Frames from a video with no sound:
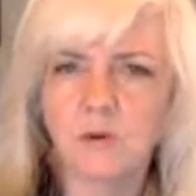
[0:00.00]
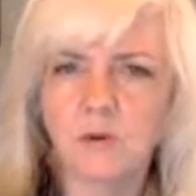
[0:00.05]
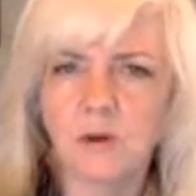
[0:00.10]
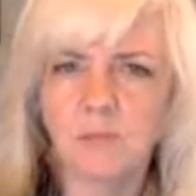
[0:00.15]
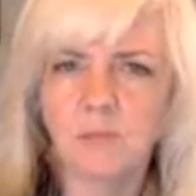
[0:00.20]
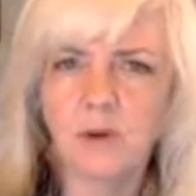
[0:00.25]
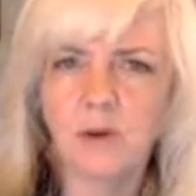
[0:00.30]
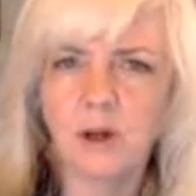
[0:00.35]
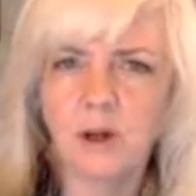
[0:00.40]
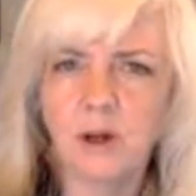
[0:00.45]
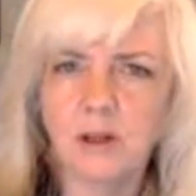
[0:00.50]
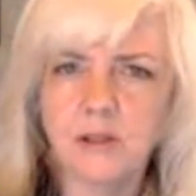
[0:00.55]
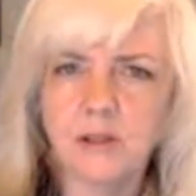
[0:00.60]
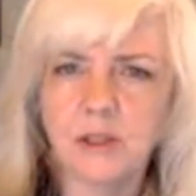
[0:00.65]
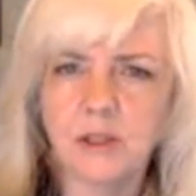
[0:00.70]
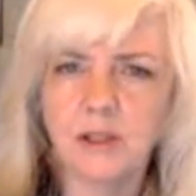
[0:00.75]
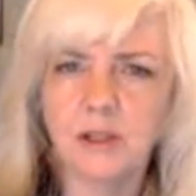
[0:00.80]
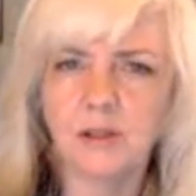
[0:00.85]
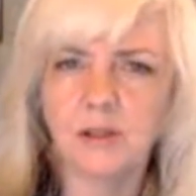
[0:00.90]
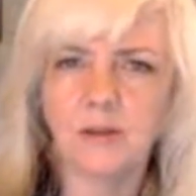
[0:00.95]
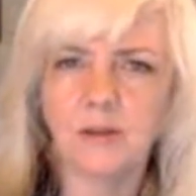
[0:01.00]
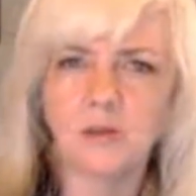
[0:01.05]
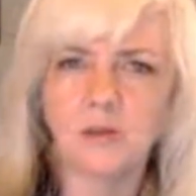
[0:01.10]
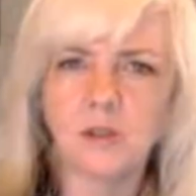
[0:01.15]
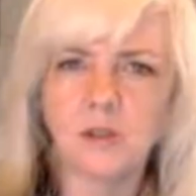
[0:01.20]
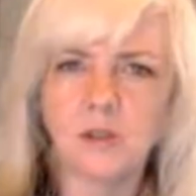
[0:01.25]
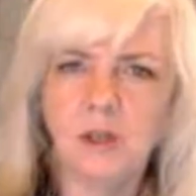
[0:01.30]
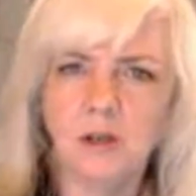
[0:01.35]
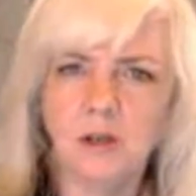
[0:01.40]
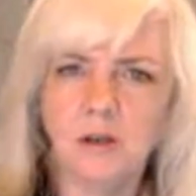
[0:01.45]
foreign policy in
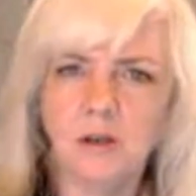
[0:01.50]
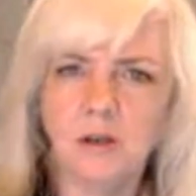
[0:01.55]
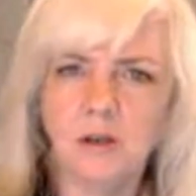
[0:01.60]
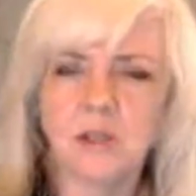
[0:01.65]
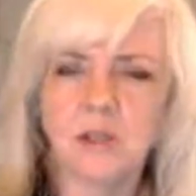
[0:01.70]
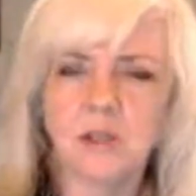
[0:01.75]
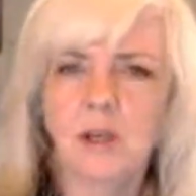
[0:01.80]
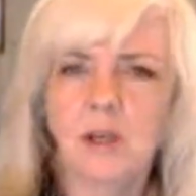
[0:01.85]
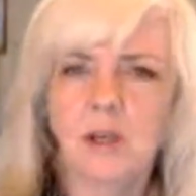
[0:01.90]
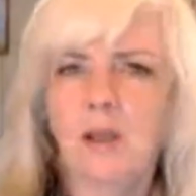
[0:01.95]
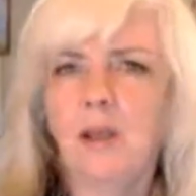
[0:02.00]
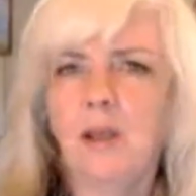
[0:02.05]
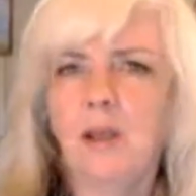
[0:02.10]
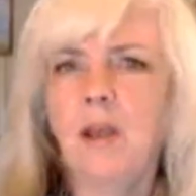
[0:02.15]
those years.